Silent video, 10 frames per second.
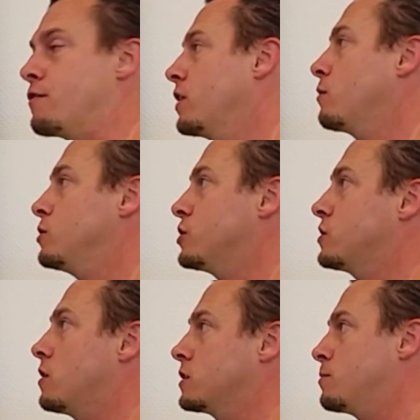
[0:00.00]
everything we
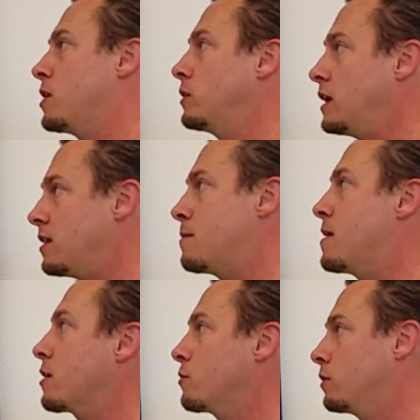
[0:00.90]
just talked about in
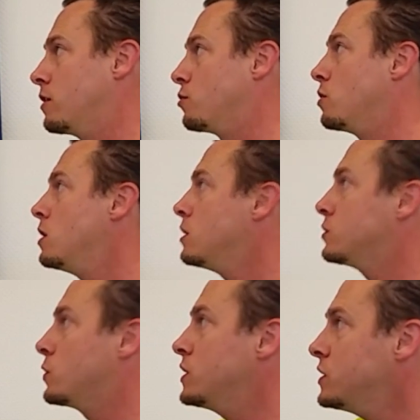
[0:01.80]
that macro level.
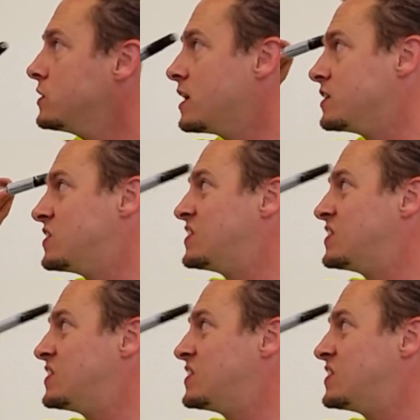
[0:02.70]
So this is a